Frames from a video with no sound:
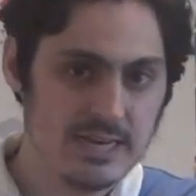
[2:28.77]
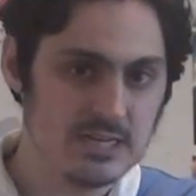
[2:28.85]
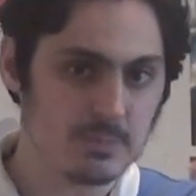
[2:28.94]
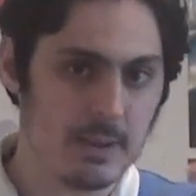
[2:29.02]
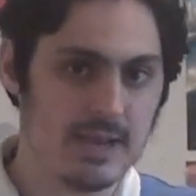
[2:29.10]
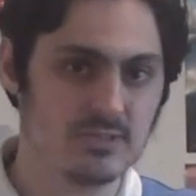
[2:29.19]

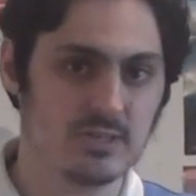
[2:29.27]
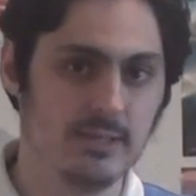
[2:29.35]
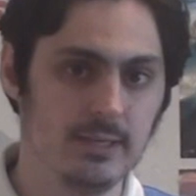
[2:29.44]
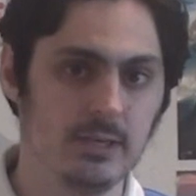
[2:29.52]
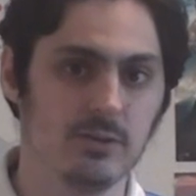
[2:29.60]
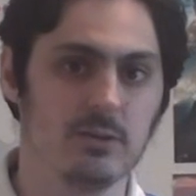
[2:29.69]
each
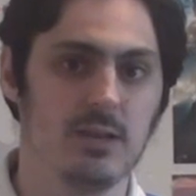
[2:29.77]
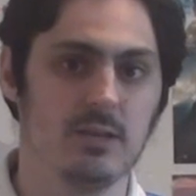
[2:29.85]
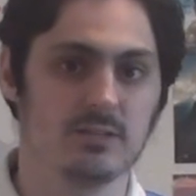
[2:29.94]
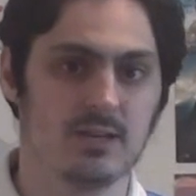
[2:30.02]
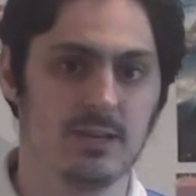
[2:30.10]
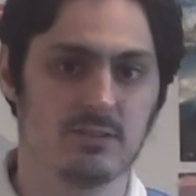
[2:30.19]
passing year he
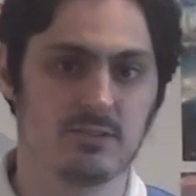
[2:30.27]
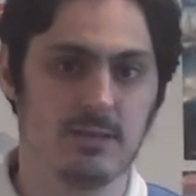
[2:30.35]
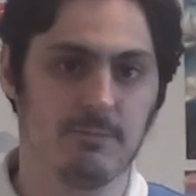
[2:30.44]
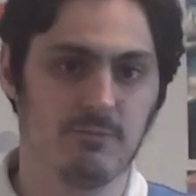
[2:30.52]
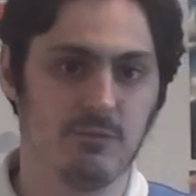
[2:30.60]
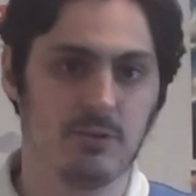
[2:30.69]
has not
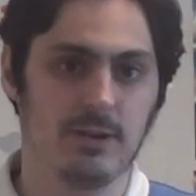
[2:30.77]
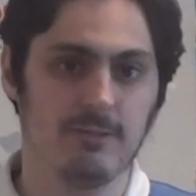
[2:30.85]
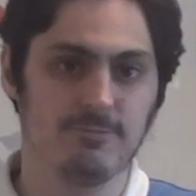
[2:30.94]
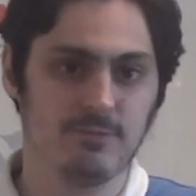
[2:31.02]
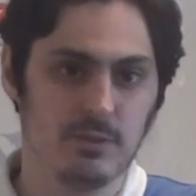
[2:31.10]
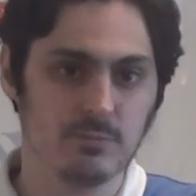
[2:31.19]
stepped foot on
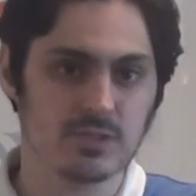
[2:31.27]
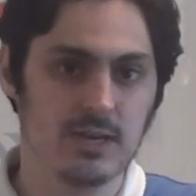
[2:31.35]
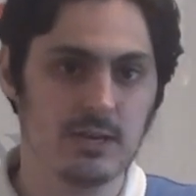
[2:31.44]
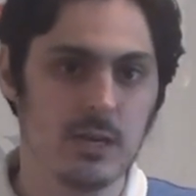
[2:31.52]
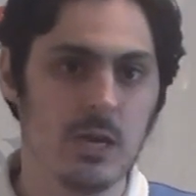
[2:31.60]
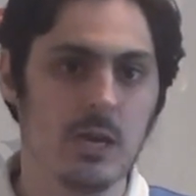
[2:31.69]
a film
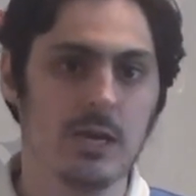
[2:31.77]
set